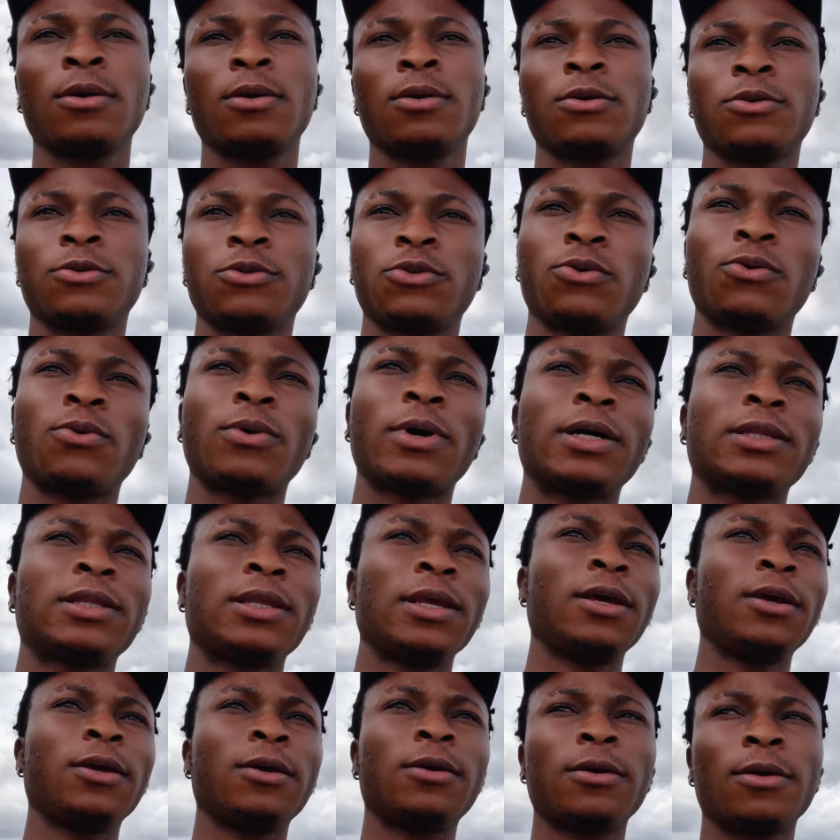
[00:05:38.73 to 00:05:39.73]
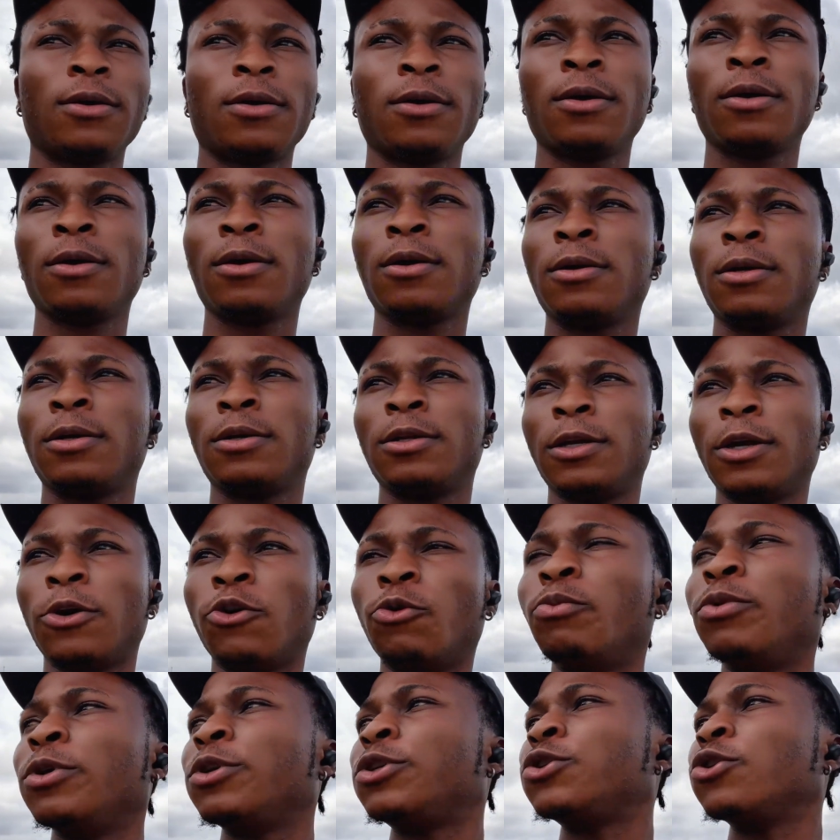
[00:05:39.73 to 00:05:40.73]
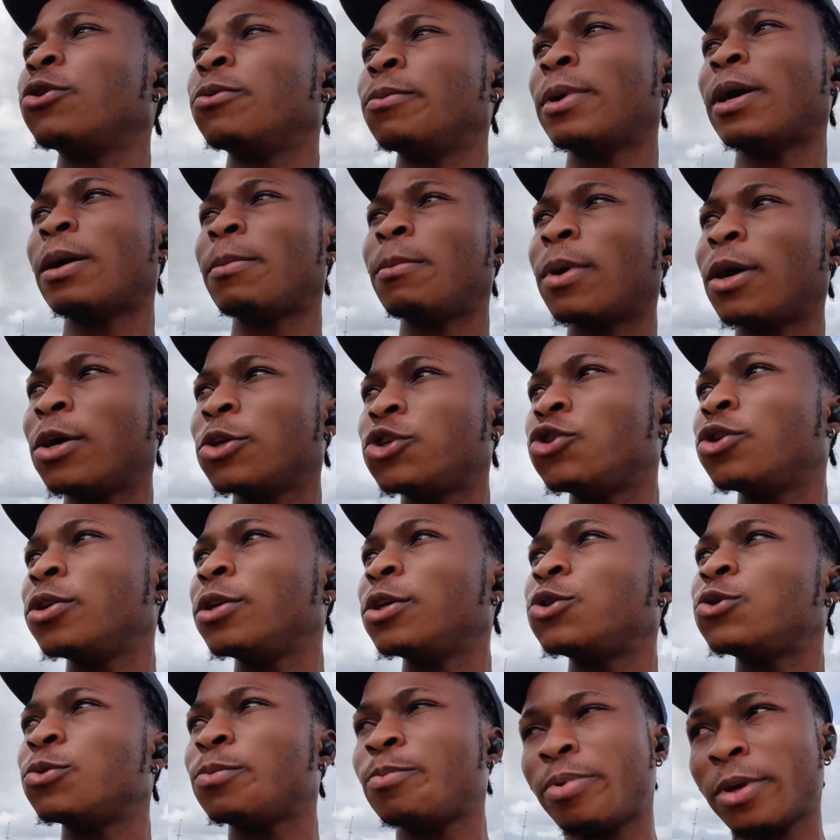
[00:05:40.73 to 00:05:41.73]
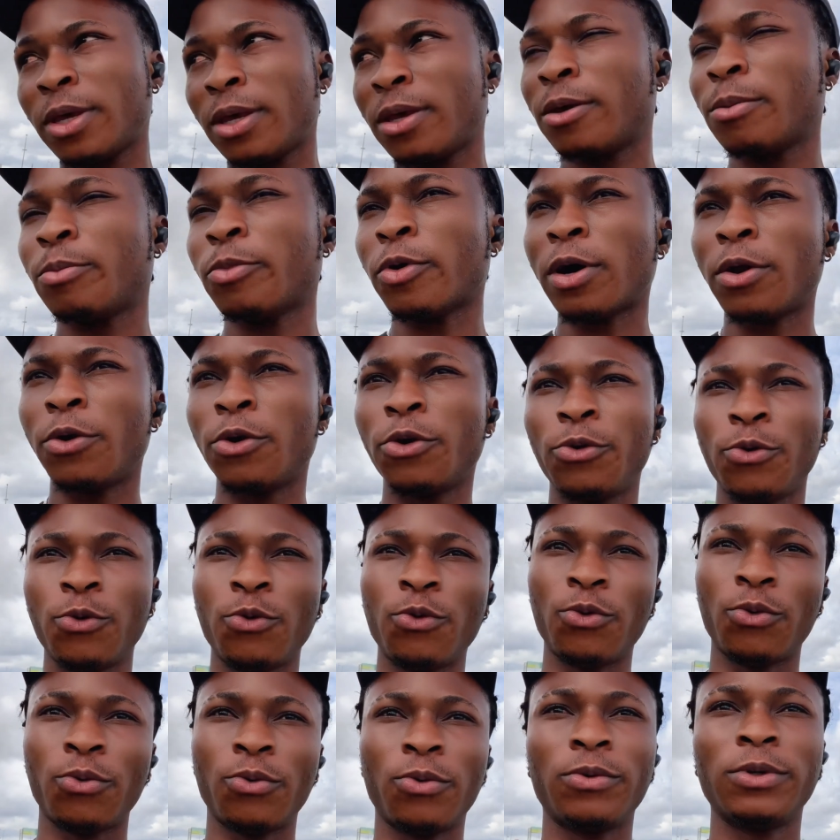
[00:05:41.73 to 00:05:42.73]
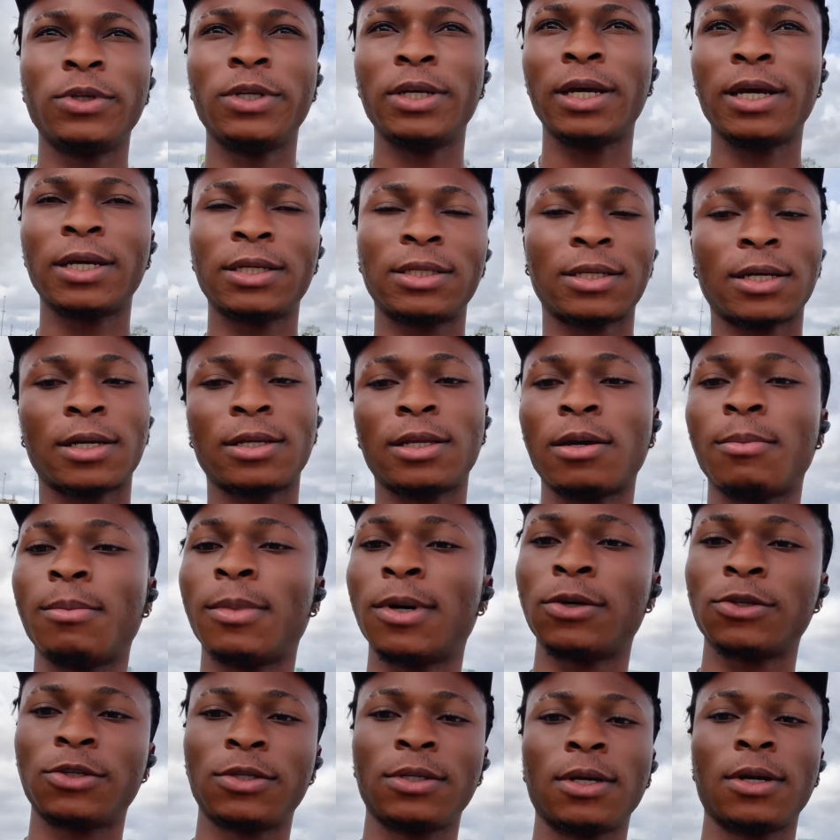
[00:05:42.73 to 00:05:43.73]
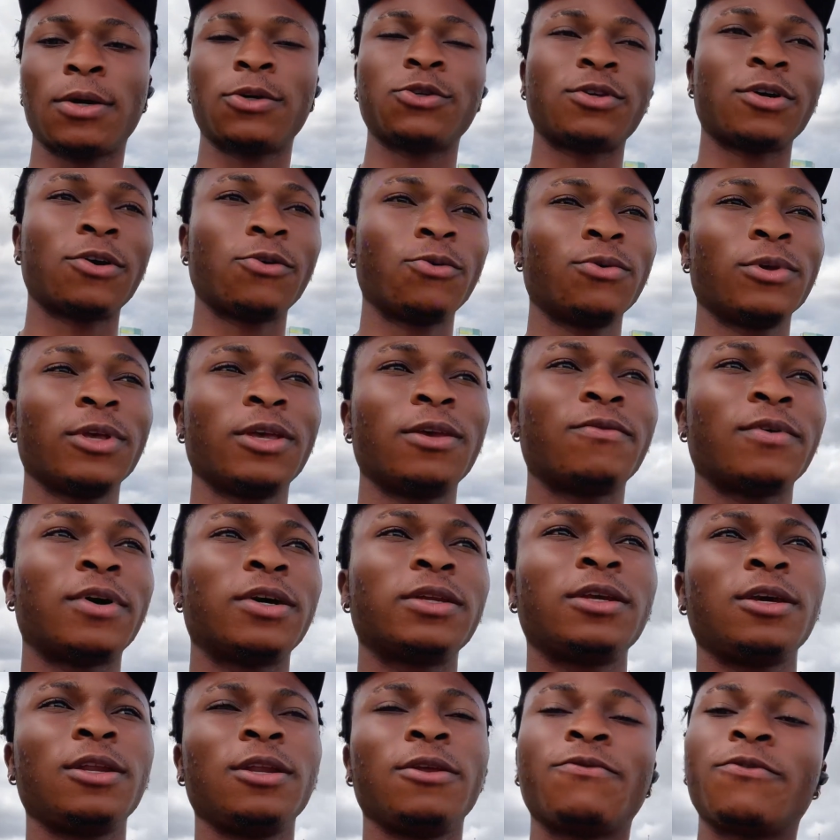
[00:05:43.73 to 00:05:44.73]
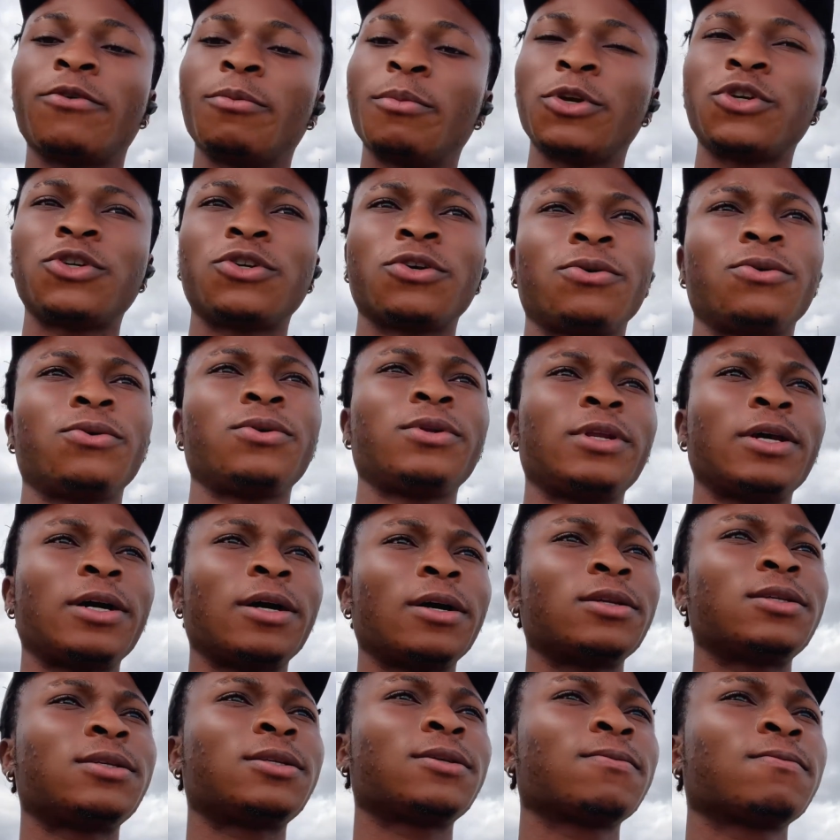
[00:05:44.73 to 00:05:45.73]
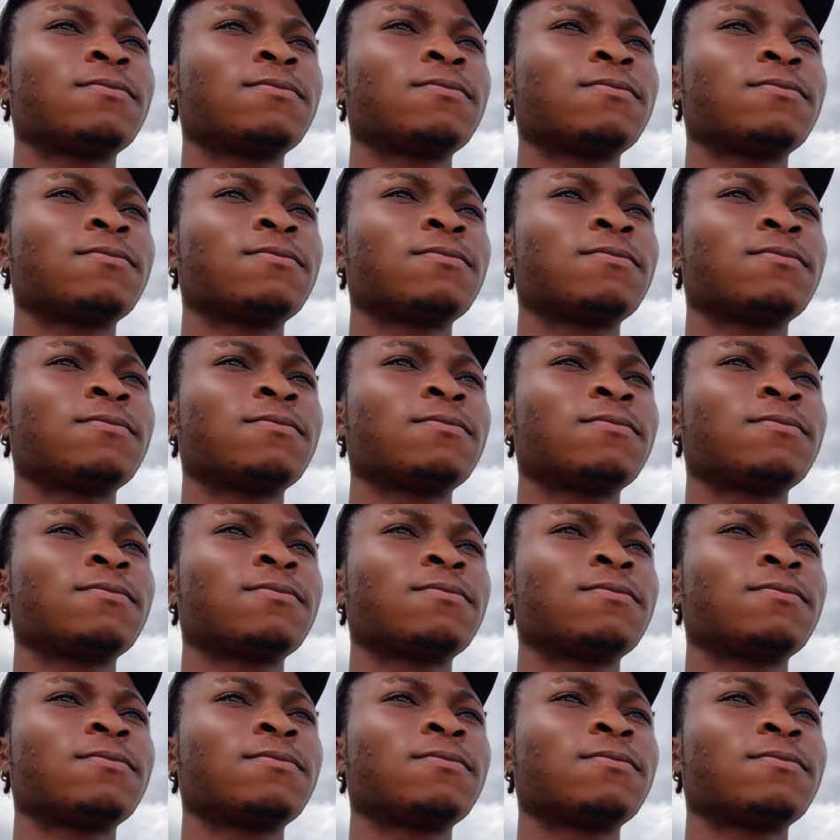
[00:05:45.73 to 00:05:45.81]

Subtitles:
So I think there will be some amount you need to pay, but I don't know the exact amount now, so I won't give out any information on that.